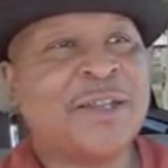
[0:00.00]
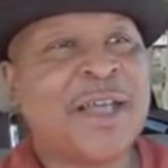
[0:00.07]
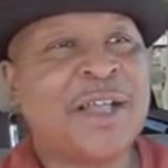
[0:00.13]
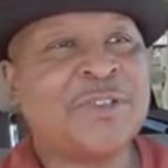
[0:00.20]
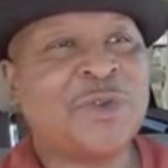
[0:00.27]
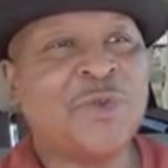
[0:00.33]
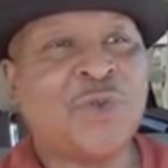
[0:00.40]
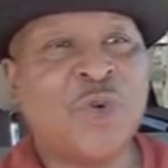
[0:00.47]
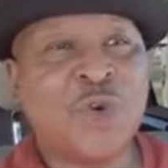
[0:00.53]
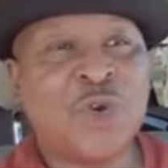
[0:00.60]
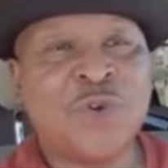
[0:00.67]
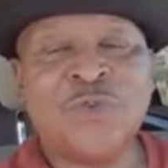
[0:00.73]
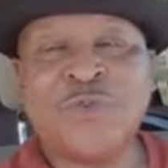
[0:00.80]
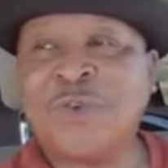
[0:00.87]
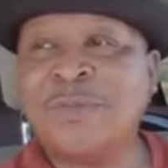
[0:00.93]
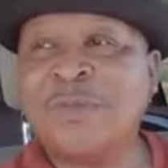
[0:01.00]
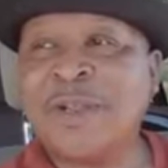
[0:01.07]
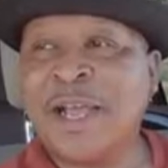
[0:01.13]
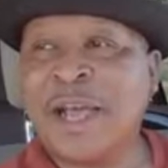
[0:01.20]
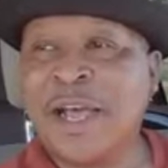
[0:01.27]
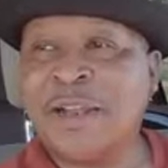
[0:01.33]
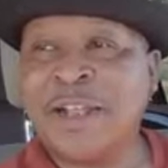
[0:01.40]
that's a word from
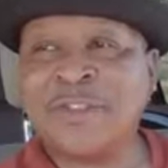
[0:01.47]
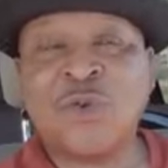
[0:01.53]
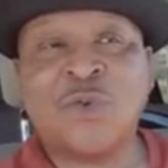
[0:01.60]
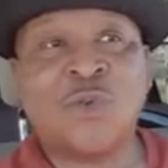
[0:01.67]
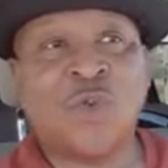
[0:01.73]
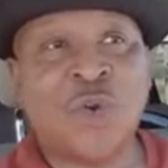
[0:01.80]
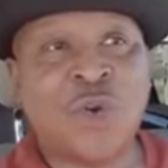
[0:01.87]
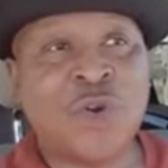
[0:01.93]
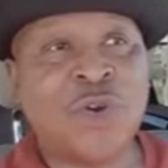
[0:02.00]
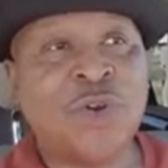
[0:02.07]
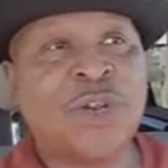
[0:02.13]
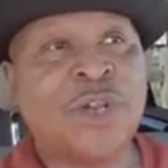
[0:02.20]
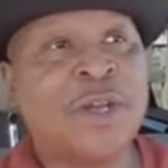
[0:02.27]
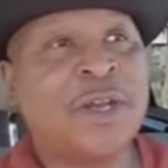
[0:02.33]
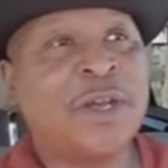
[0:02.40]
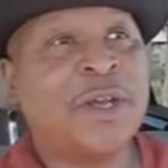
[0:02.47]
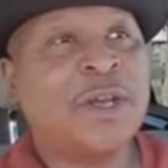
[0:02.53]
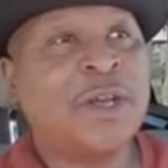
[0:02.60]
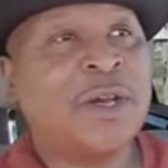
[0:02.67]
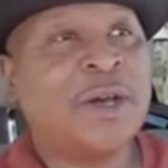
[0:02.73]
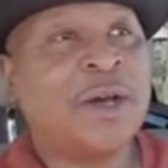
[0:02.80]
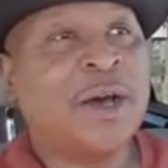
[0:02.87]
God. That's a word
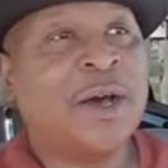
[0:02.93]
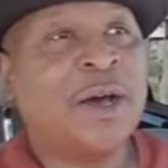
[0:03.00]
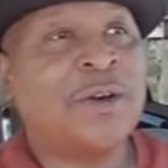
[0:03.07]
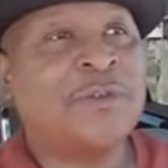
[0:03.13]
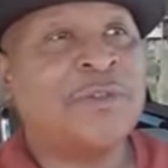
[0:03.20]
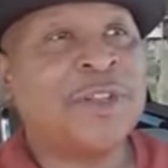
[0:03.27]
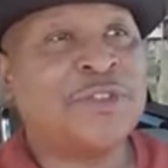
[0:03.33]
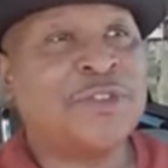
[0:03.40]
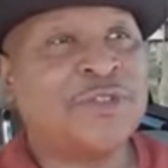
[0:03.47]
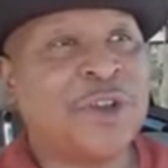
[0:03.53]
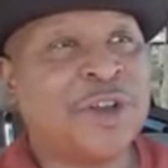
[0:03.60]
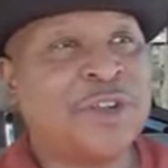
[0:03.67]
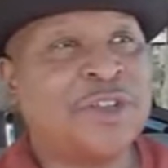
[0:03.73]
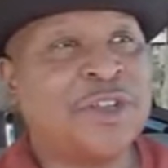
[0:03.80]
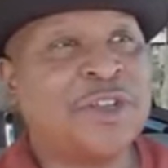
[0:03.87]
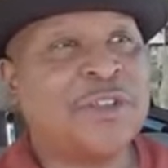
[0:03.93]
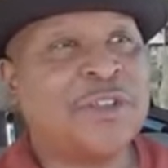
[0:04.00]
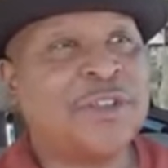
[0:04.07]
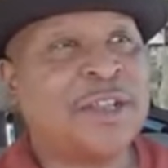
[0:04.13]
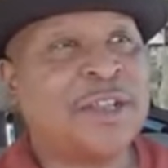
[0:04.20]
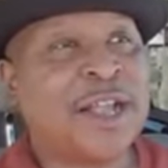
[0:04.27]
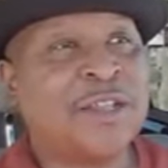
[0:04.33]
of
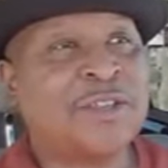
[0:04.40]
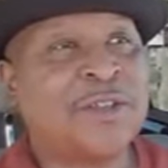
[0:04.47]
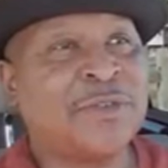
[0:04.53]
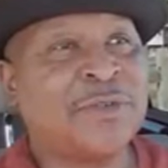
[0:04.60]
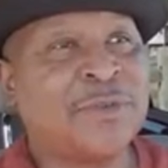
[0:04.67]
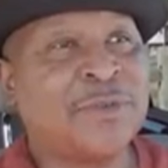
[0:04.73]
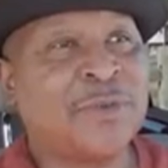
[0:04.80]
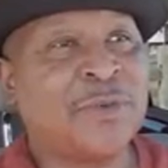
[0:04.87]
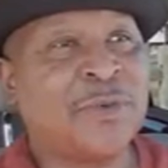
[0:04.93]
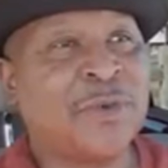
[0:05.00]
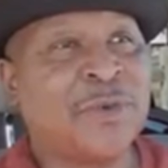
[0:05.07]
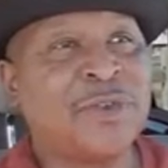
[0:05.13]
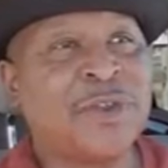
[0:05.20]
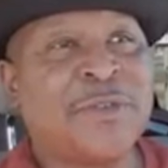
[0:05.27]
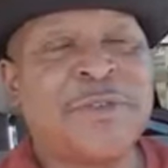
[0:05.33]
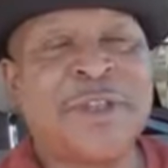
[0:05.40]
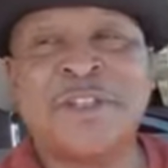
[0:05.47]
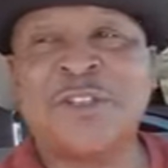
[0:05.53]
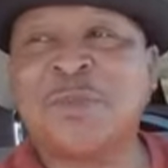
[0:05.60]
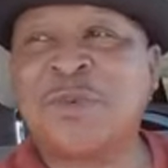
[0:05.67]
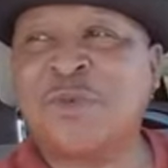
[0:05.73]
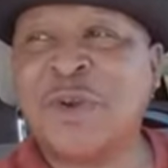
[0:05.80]
instructions. That's a word of
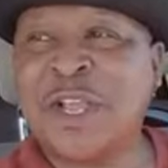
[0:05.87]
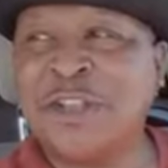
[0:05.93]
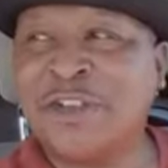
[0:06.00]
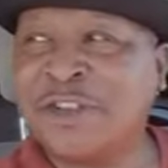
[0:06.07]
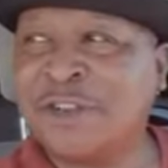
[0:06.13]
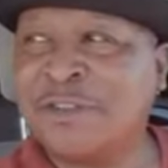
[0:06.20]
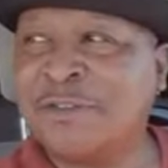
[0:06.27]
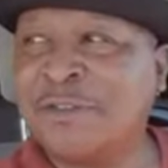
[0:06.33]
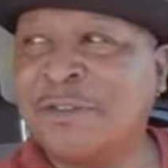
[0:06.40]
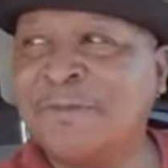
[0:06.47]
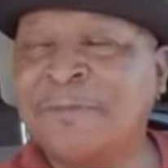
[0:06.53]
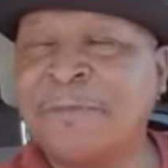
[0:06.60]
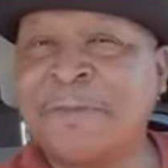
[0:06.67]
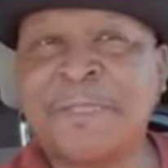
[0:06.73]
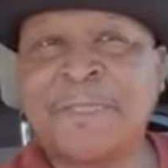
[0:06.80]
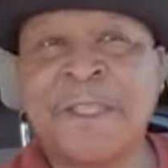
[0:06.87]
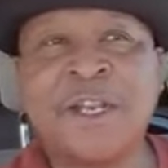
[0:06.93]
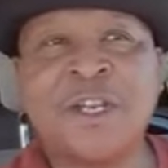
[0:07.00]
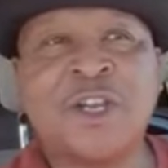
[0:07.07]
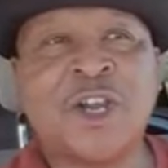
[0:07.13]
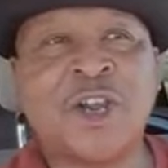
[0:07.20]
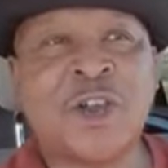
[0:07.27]
inspiration,
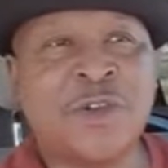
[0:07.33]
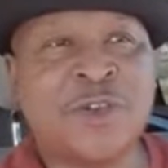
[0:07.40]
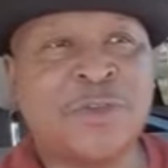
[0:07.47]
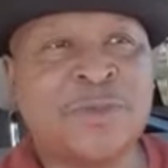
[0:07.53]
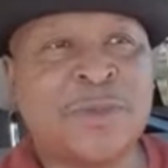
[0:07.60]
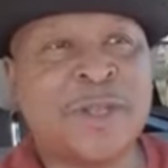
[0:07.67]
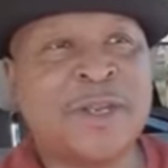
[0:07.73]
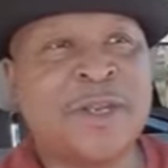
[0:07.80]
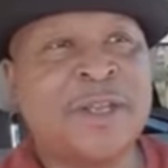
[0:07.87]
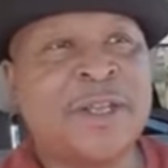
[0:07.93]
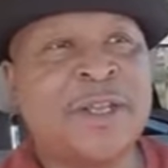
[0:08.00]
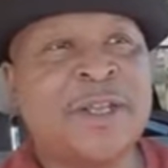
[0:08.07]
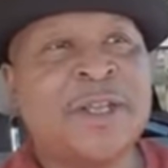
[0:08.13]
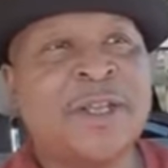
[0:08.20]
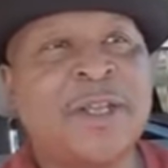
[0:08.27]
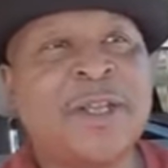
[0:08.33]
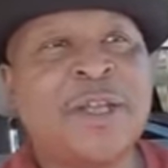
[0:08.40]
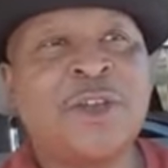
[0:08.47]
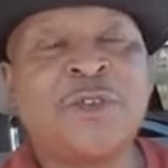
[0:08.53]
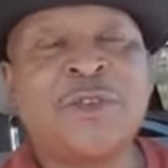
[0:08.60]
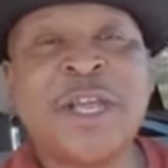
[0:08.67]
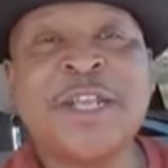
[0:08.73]
encouragement,
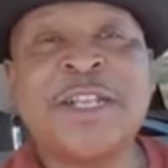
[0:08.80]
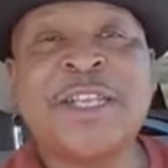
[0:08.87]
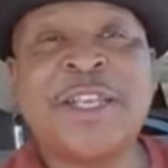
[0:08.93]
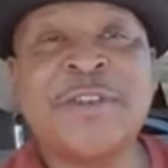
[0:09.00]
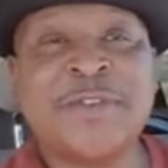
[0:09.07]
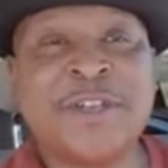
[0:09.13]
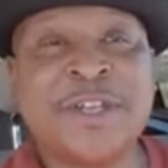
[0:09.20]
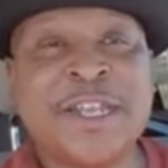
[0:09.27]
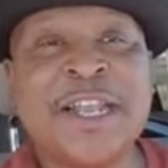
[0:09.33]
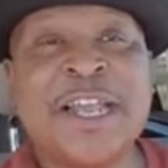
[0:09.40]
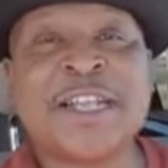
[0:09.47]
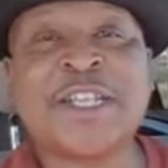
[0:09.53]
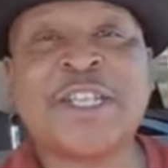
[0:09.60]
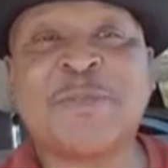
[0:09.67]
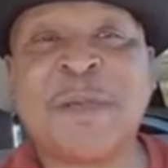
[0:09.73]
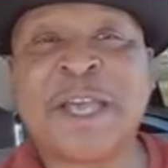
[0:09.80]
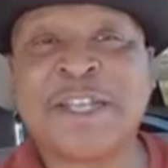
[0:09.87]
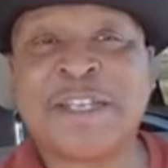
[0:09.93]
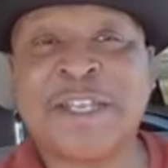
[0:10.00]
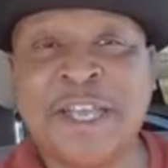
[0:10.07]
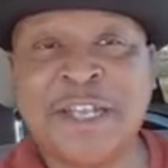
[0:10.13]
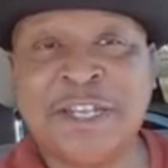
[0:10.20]
creativity, and
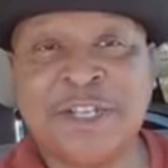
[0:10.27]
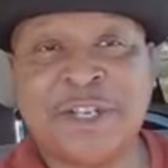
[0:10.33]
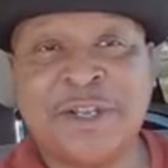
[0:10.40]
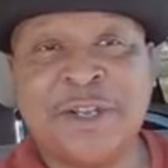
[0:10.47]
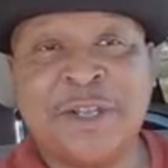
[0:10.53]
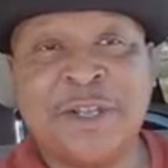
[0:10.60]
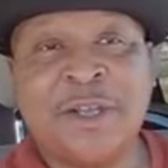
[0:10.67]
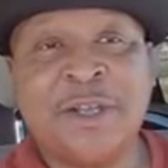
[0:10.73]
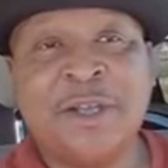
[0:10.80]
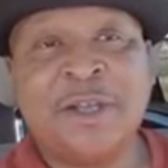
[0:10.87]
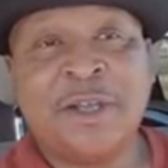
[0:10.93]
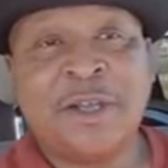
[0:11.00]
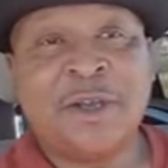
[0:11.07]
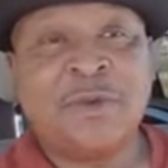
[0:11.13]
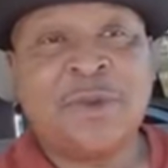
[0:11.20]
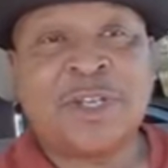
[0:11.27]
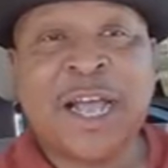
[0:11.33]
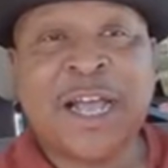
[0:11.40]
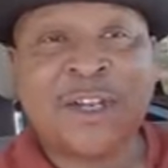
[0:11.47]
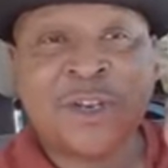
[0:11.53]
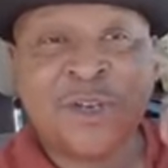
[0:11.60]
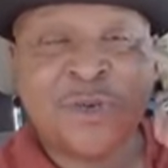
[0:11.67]
expectation, which
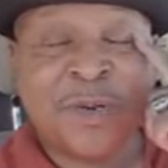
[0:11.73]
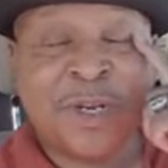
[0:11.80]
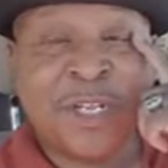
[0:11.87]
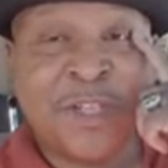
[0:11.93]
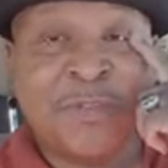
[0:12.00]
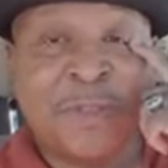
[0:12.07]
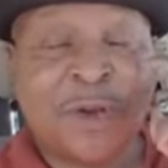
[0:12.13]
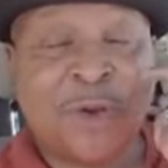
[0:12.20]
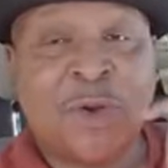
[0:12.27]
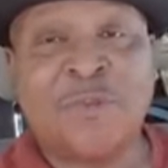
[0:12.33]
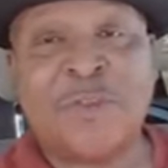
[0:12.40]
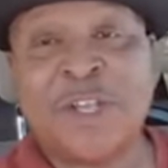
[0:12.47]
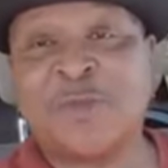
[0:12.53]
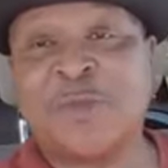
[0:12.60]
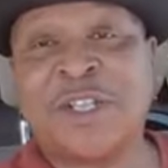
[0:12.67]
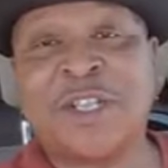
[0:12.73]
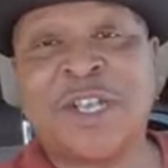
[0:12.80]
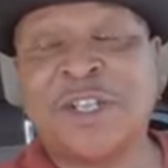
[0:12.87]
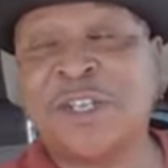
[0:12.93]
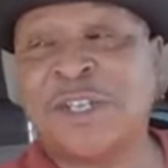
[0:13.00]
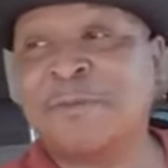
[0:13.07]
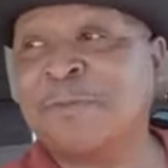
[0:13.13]
I do believe in the law of
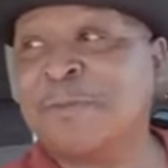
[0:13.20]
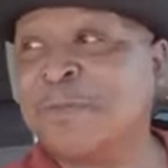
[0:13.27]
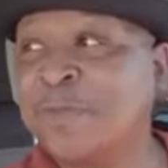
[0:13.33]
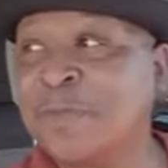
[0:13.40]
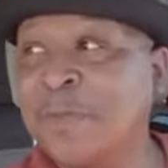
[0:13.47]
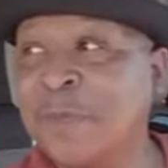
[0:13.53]
expectation